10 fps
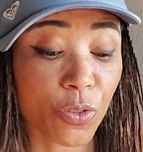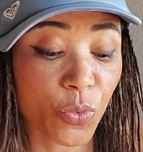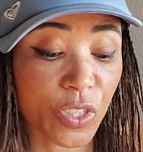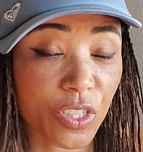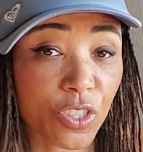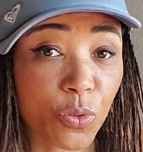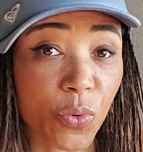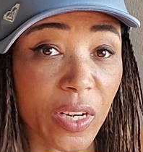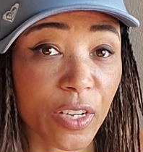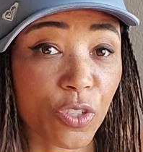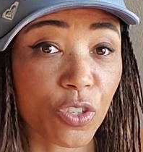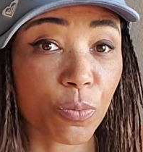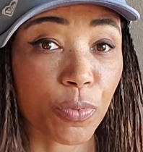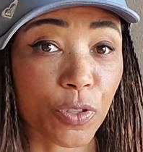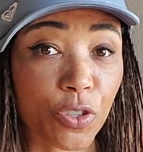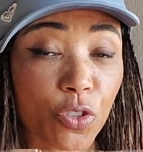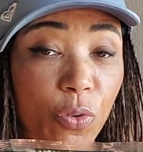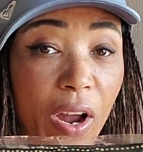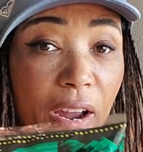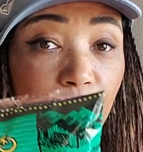which is what I used to
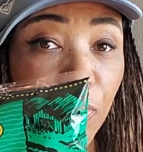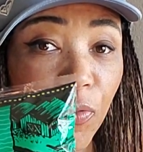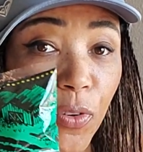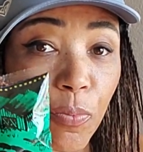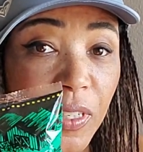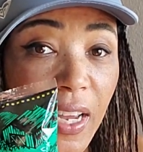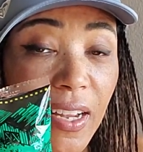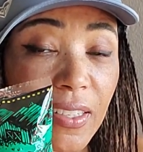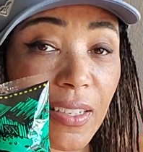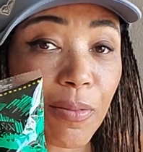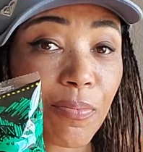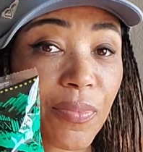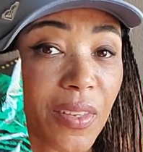prescribe for potassium.